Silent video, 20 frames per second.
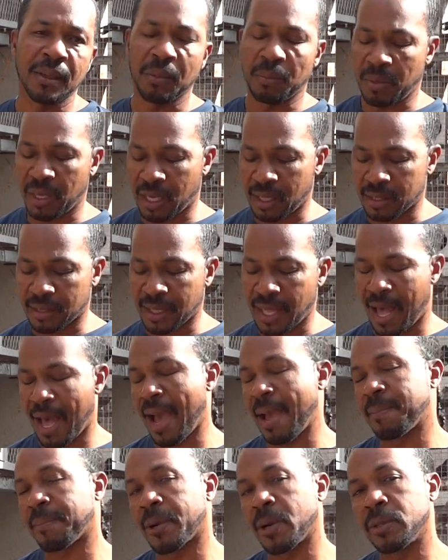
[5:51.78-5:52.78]
because of the
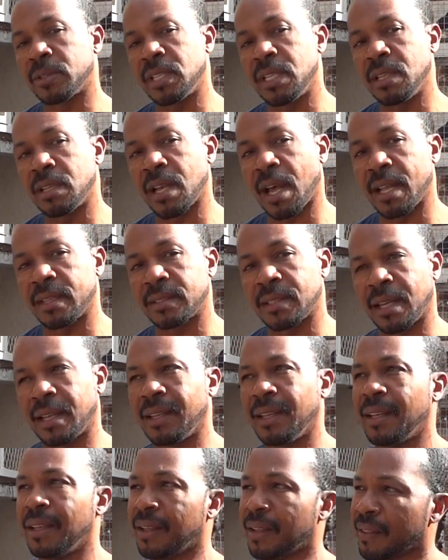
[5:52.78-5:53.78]
high protein
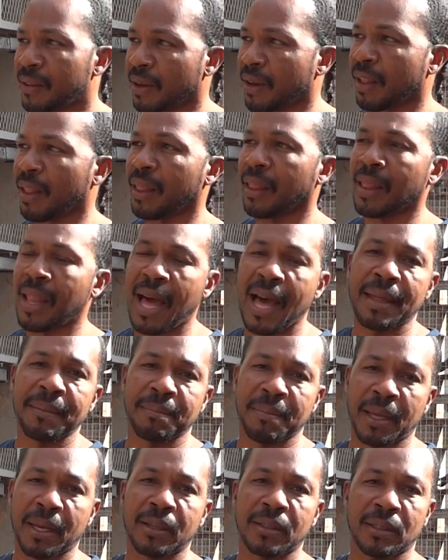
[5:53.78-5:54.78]
content, they're a lot
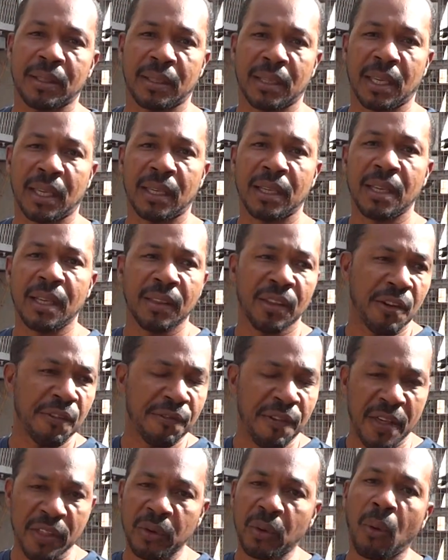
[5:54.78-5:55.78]
better looking. Their
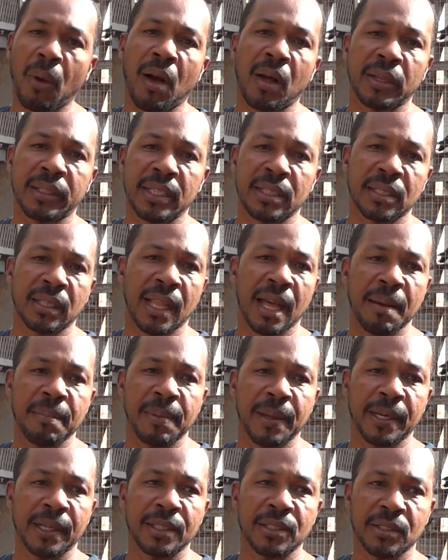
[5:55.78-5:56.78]
feather quality is a lot
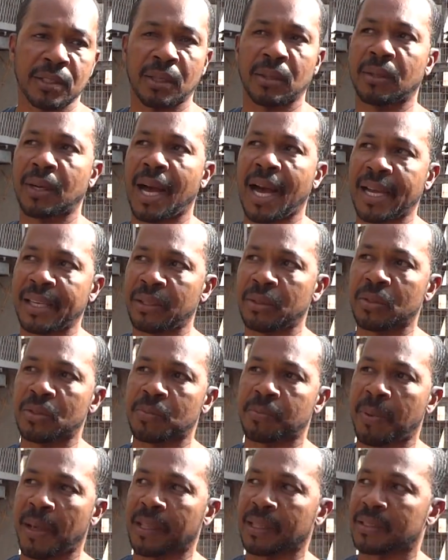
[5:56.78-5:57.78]
better. So I use
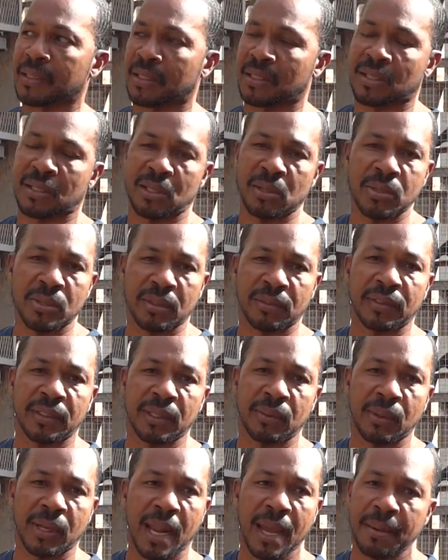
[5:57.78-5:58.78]
pellets
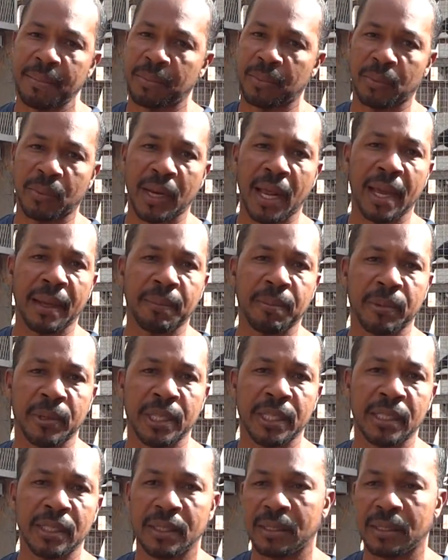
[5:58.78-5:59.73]
exclusively when I breed.